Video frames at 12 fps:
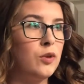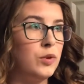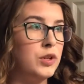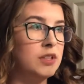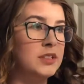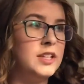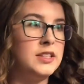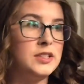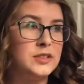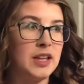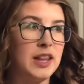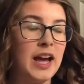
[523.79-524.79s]
We're going to take down
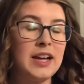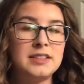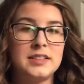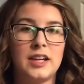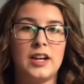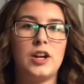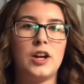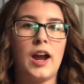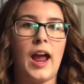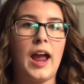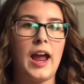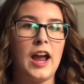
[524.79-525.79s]
the last
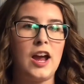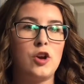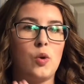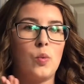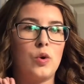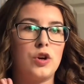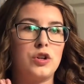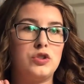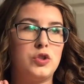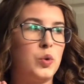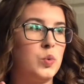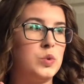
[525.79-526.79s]
layer and we're
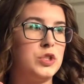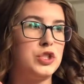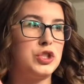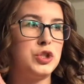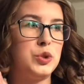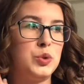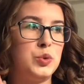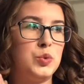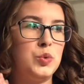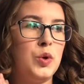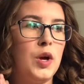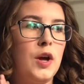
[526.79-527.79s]
going
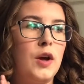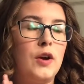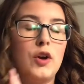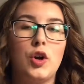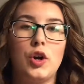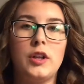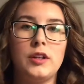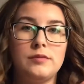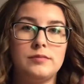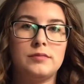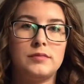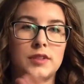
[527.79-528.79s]
to curl
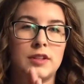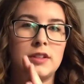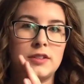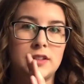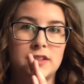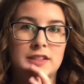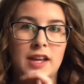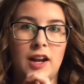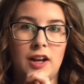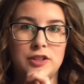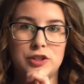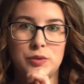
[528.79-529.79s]
it. So let's get
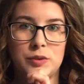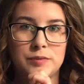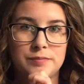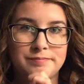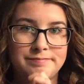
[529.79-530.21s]
on to it.